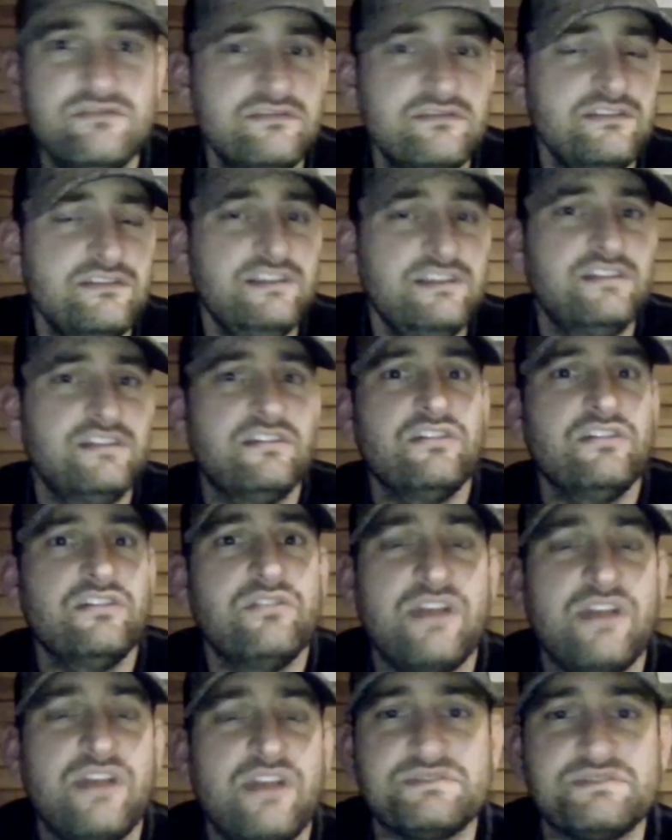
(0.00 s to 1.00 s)
you know,
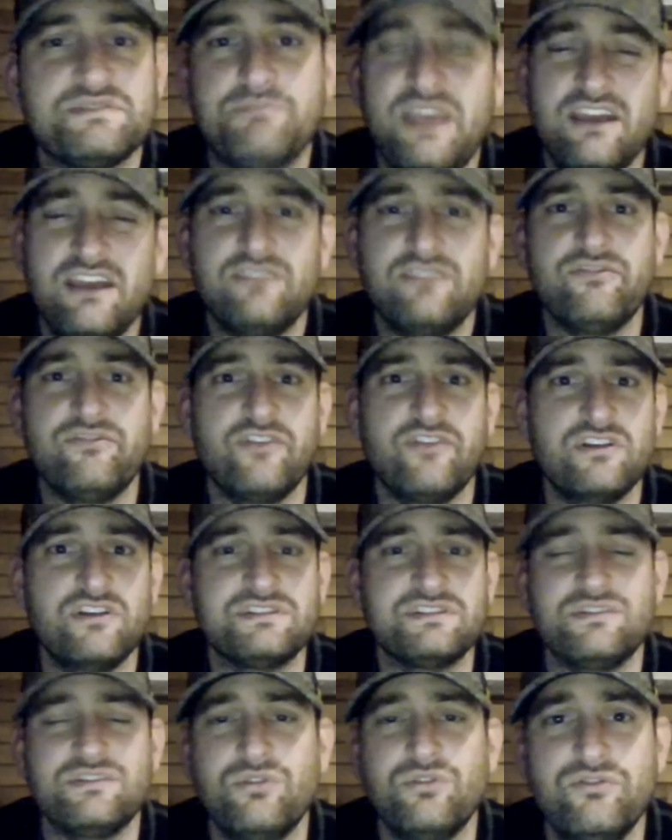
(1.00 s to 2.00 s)
that was picked
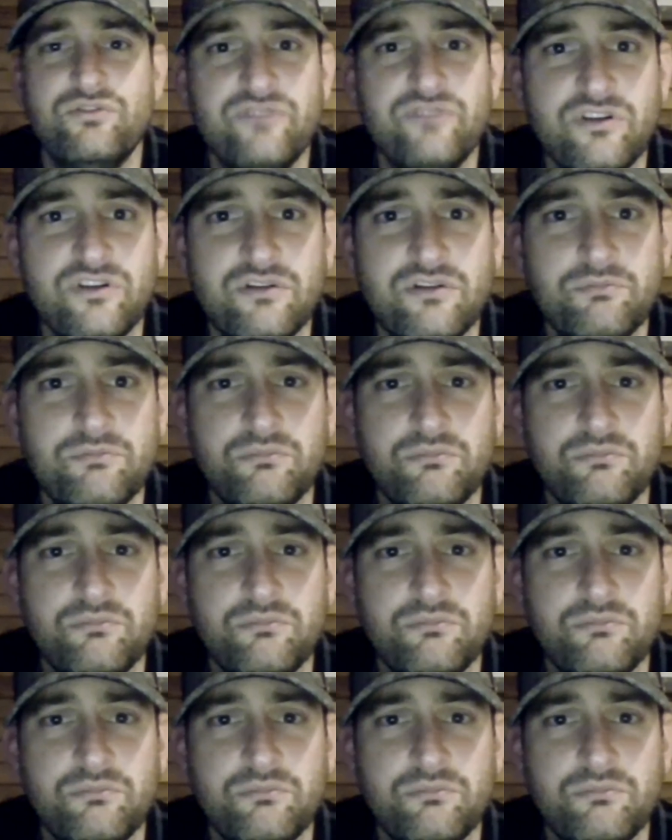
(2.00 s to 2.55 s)
first over them,